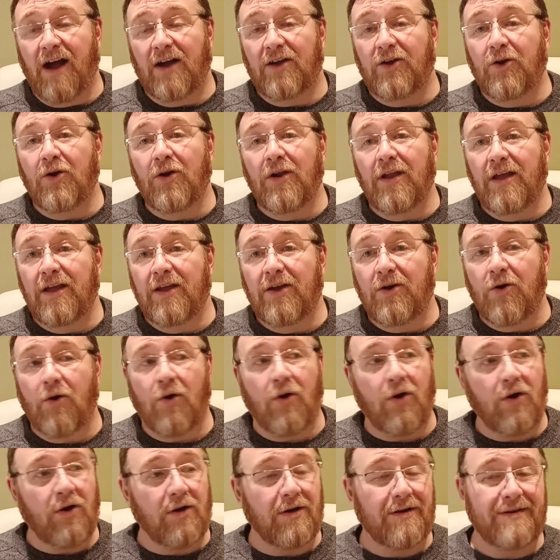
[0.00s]
cooling
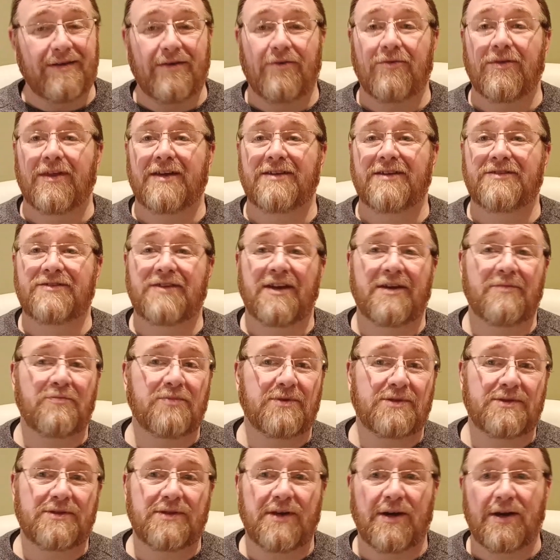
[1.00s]
coil and all this type
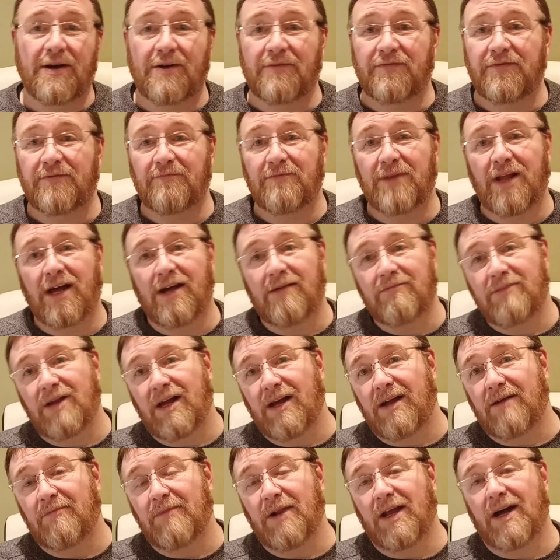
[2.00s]
of stuff and blah
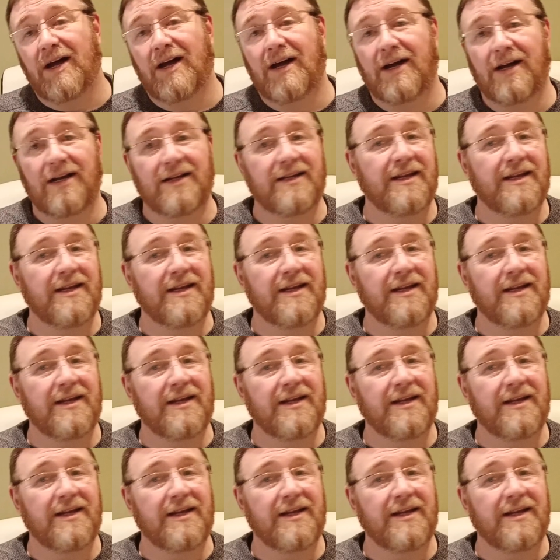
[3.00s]
blah blah,